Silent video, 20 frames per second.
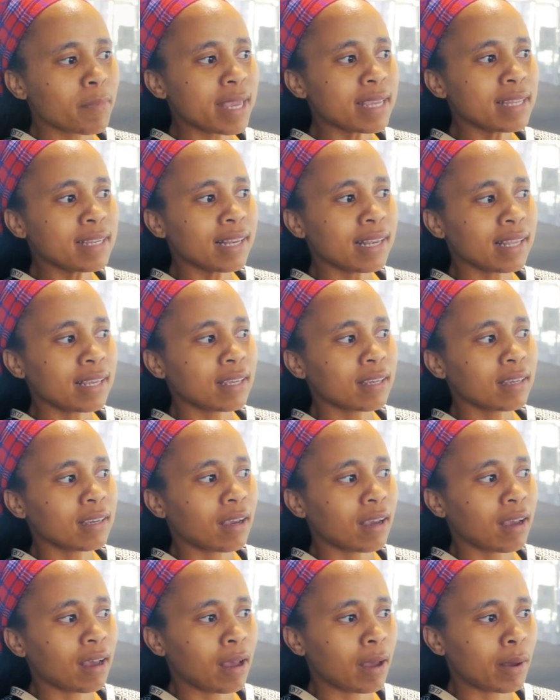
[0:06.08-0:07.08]

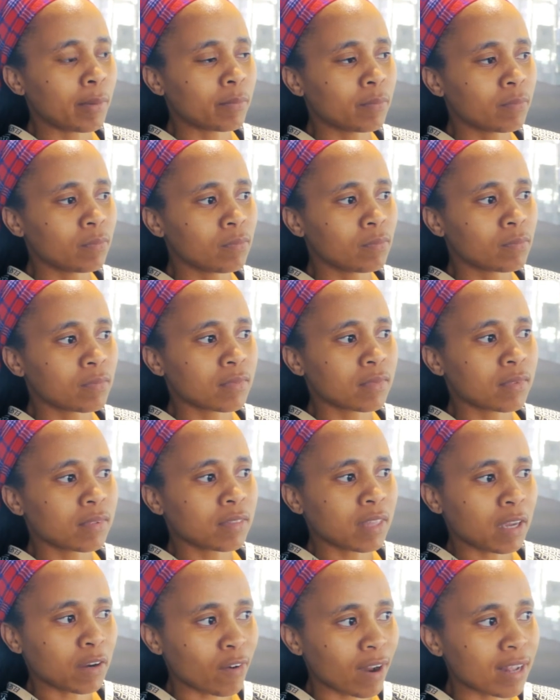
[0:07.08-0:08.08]
Mainly,
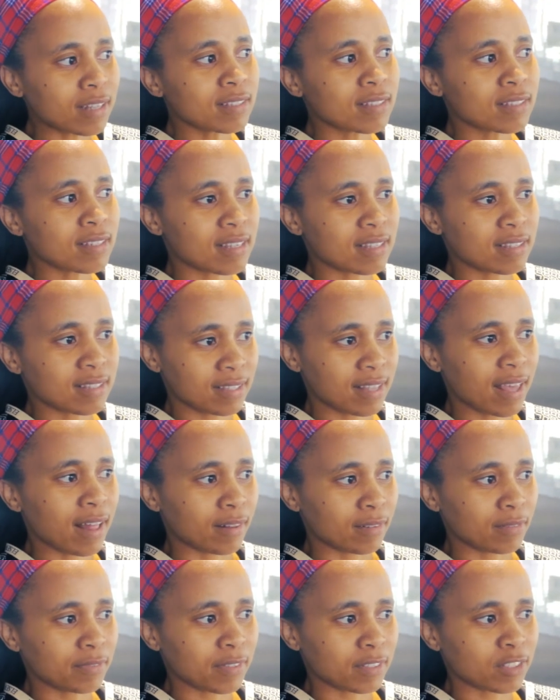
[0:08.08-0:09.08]
the grant
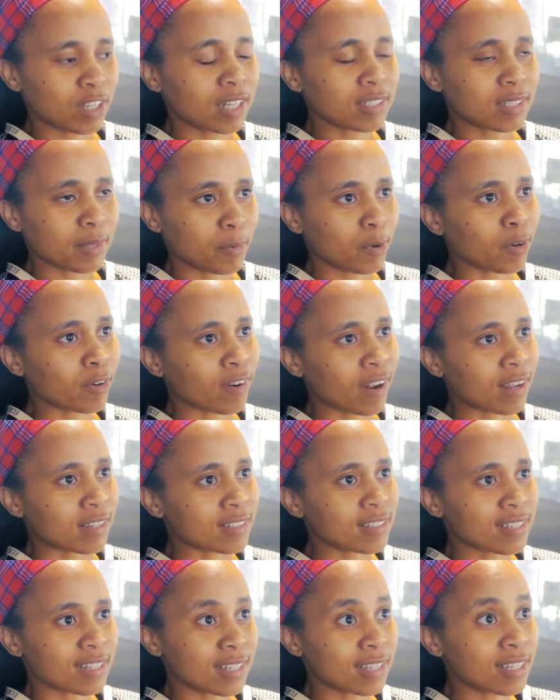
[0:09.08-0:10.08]
itself, the child support
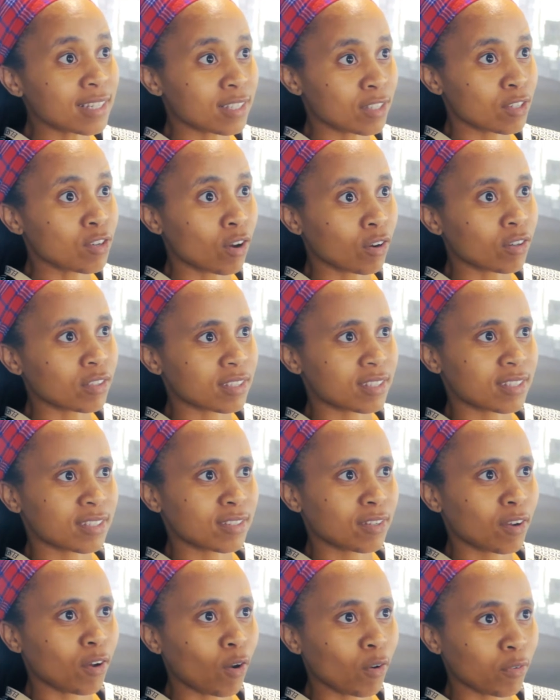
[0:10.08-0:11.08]
grant, is
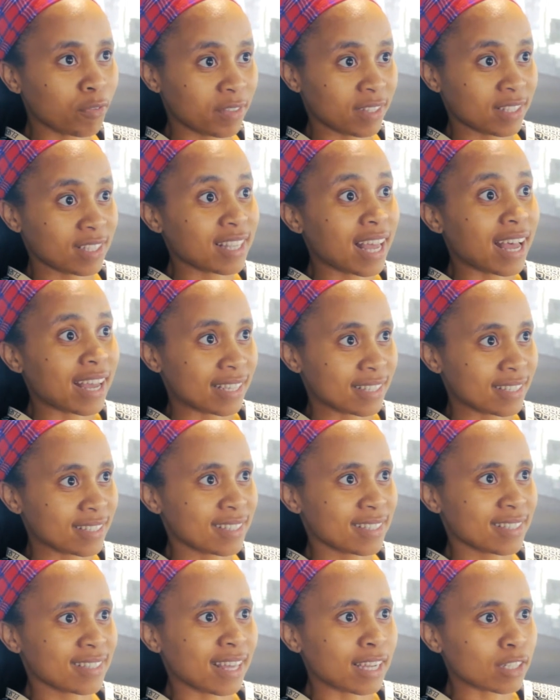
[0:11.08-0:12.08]
not of the
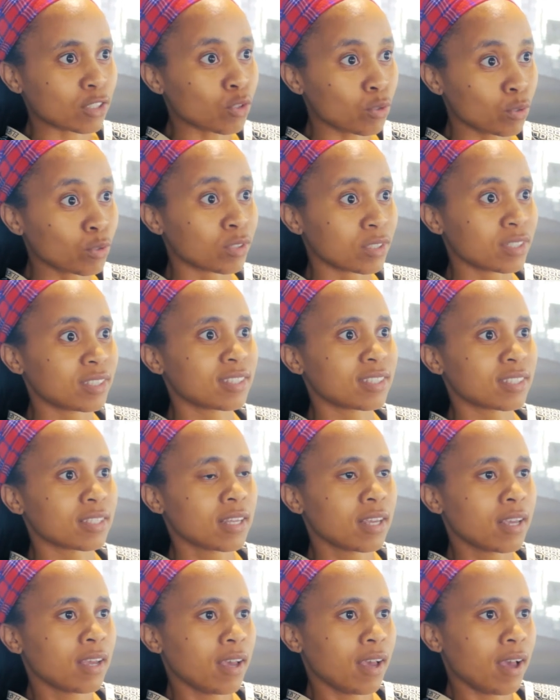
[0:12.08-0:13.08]
size that could
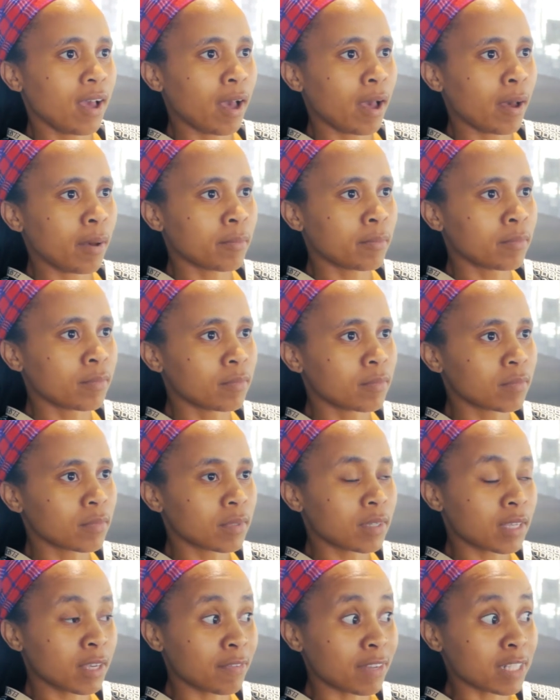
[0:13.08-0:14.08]

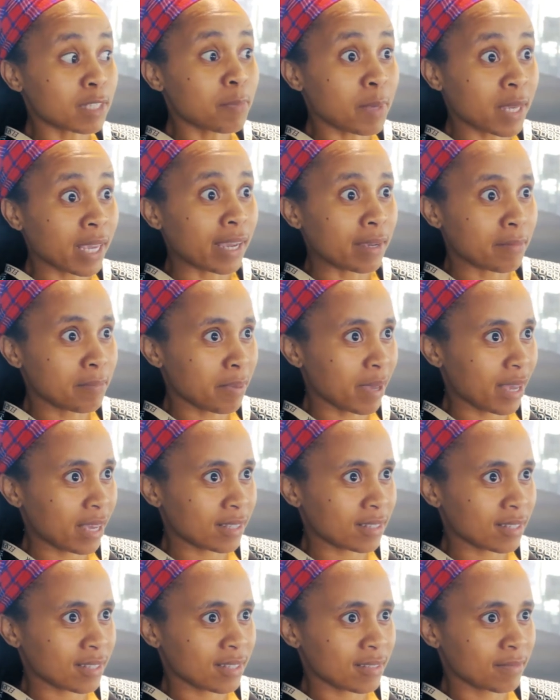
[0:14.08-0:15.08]
give us bigger
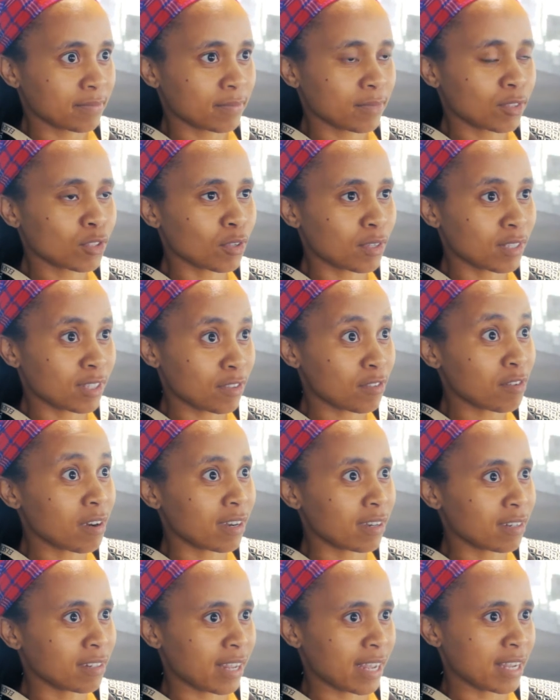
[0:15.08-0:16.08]
impacts. So it's
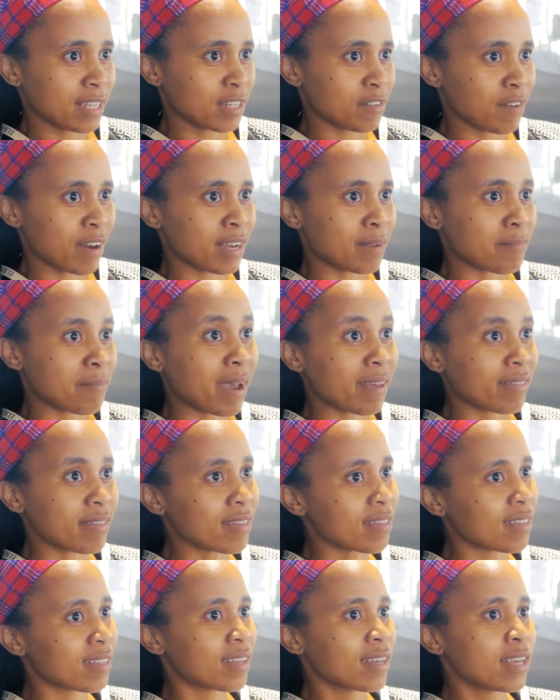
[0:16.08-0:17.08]
380 rand a
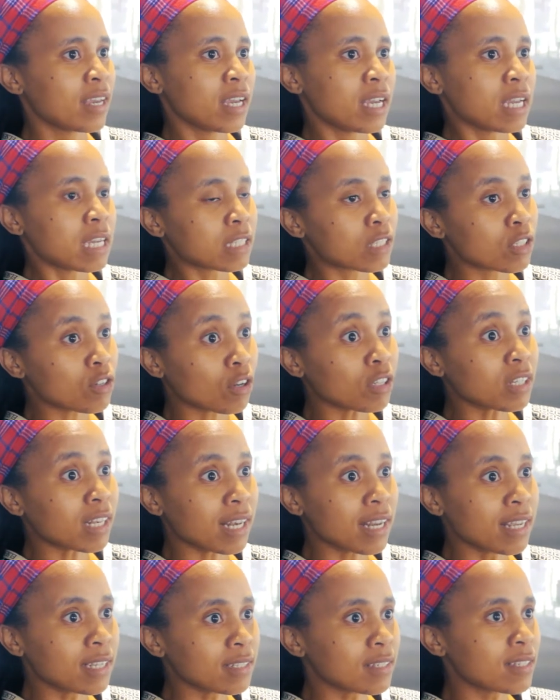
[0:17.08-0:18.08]
month. It's not
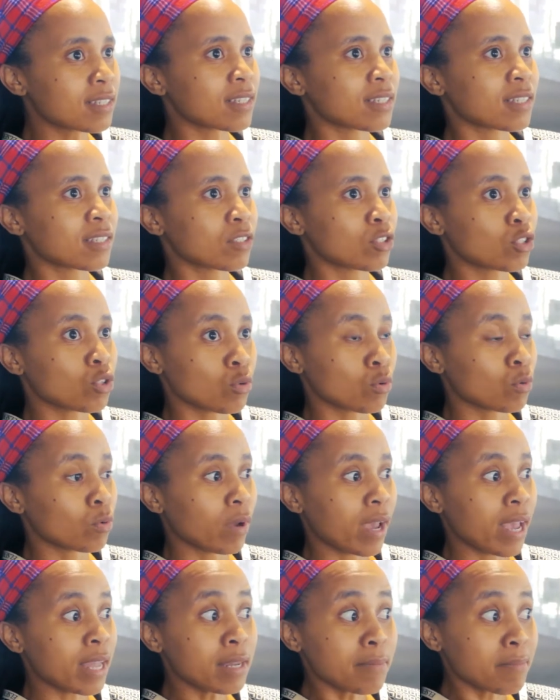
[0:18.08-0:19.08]
linked
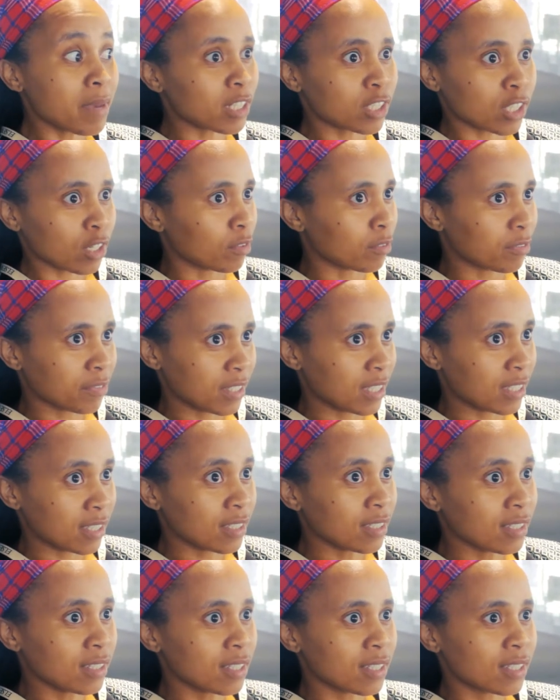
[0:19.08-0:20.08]
to any measure of
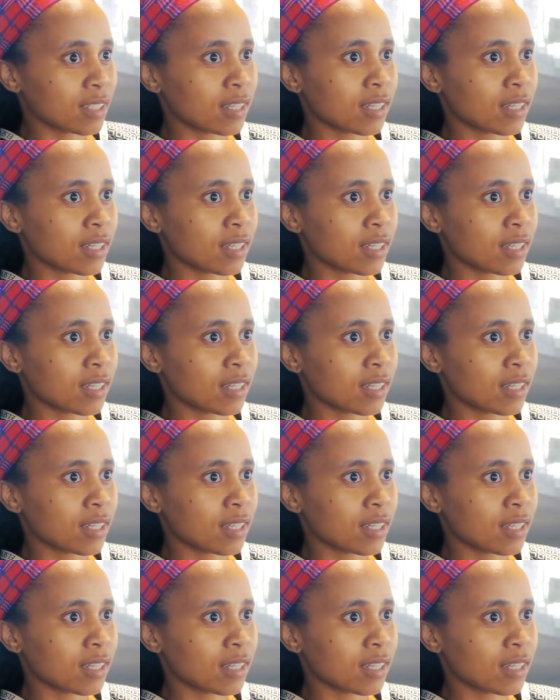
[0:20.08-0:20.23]
need.